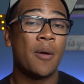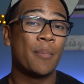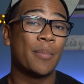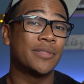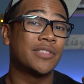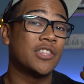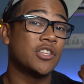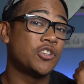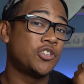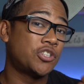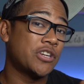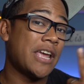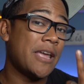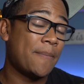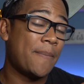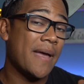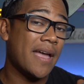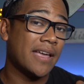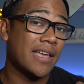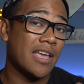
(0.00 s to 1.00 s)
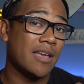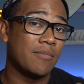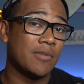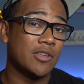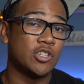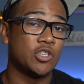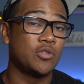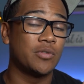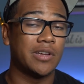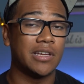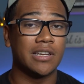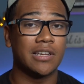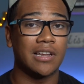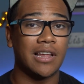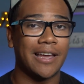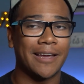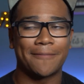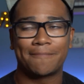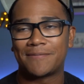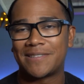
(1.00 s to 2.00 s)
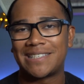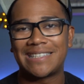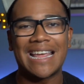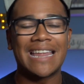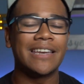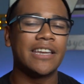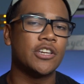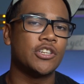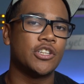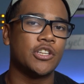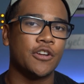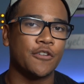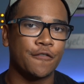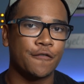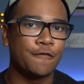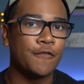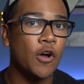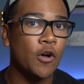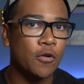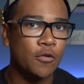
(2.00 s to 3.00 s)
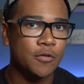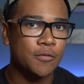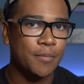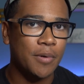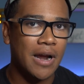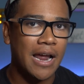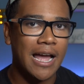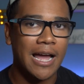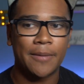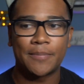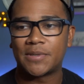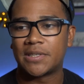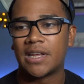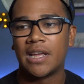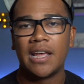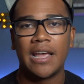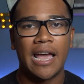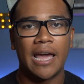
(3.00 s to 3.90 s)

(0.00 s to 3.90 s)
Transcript: but the JPEG image, you could like send it to your phone perhaps